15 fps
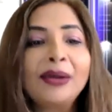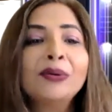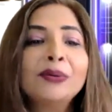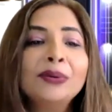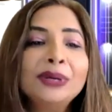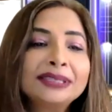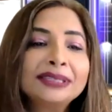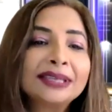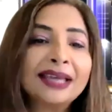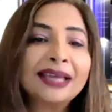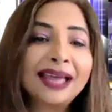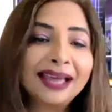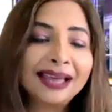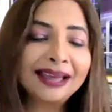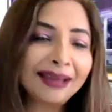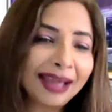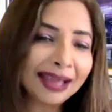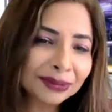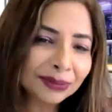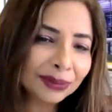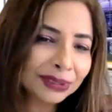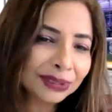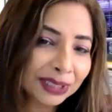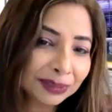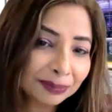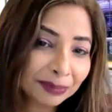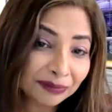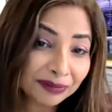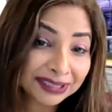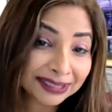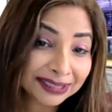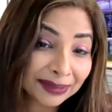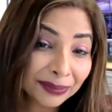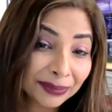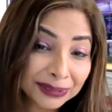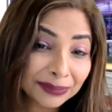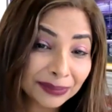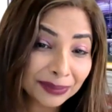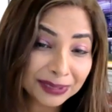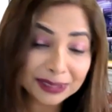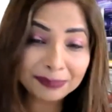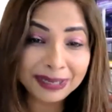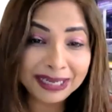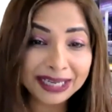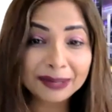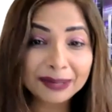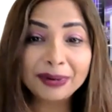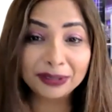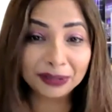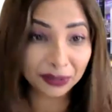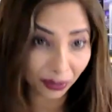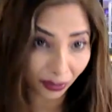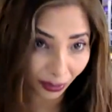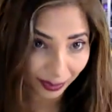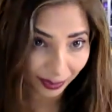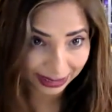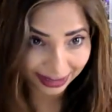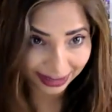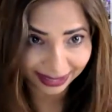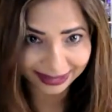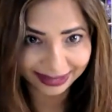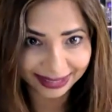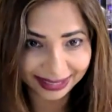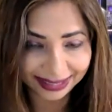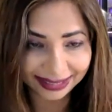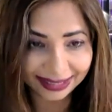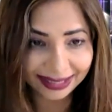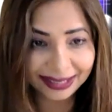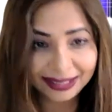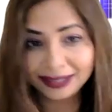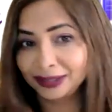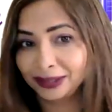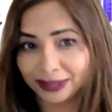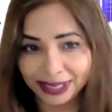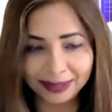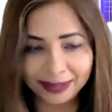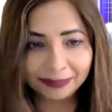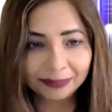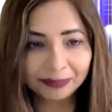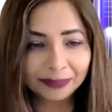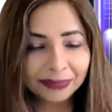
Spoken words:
who is an associate professor who is going to speak about COVID-19 today.